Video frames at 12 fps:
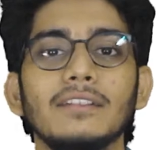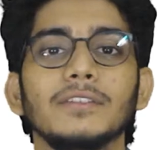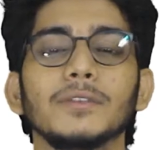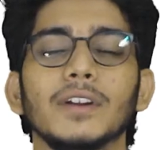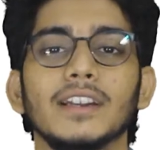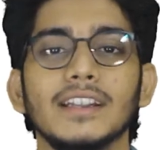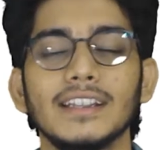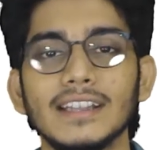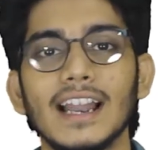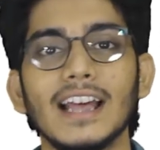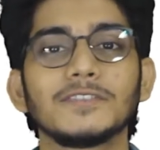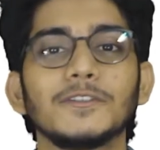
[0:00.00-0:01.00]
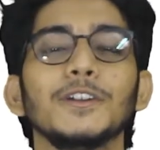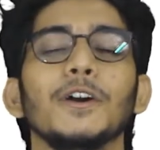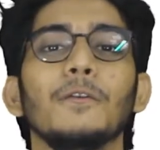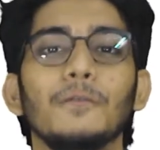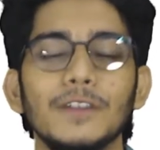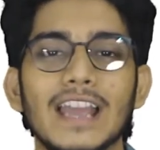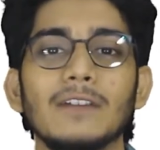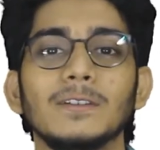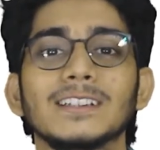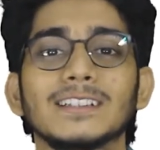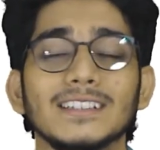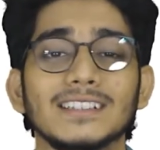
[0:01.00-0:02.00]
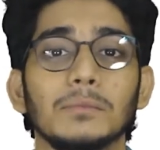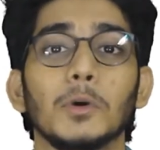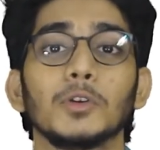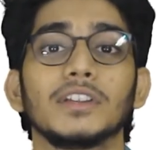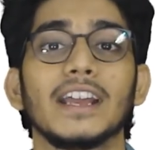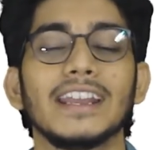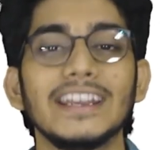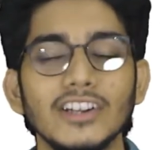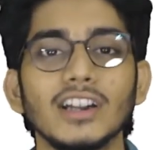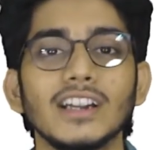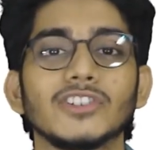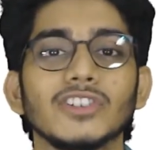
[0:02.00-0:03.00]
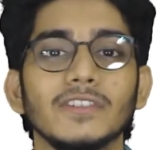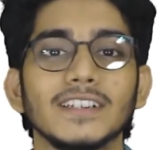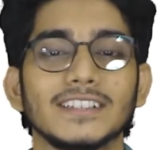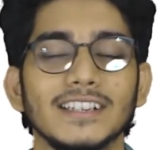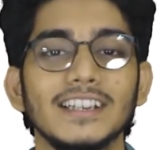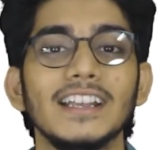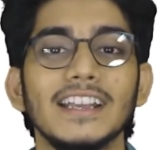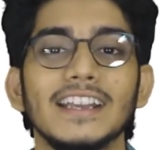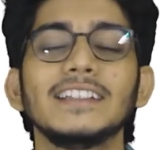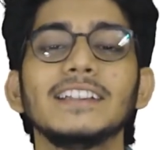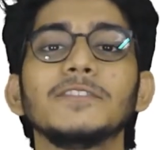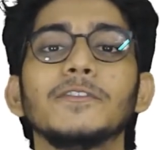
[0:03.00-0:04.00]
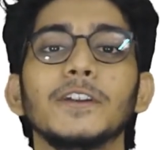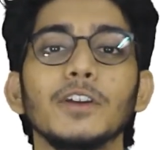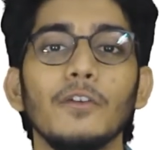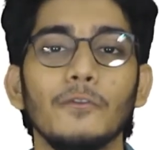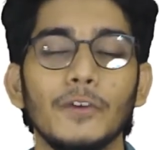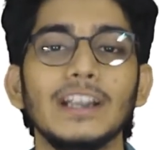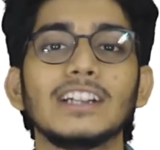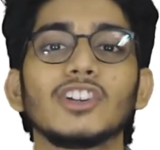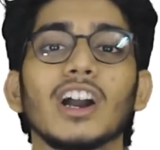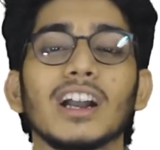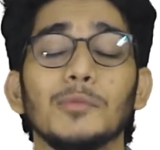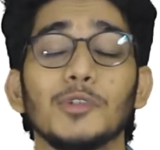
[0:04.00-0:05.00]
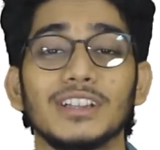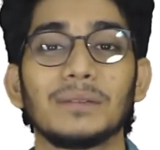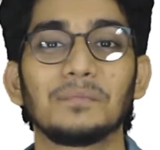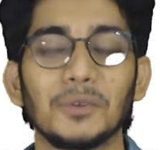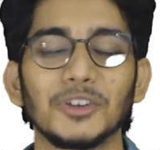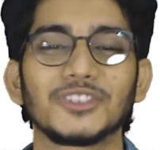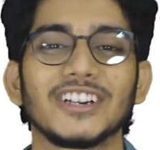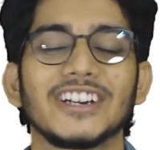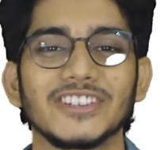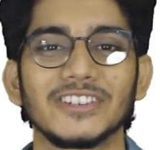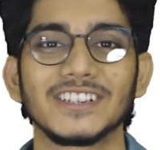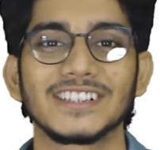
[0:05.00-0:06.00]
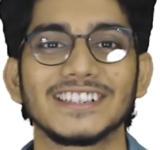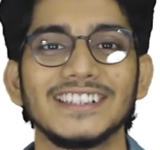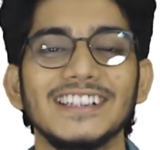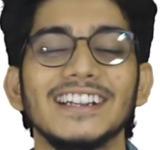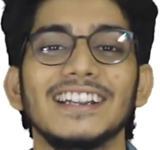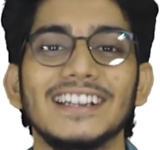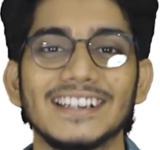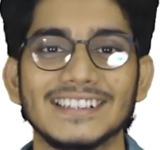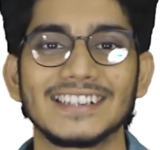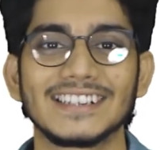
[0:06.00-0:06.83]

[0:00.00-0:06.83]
everyone, in the last video we have discussed about the in-order traversal. In this video we'll talk about the post-order traversal. Let's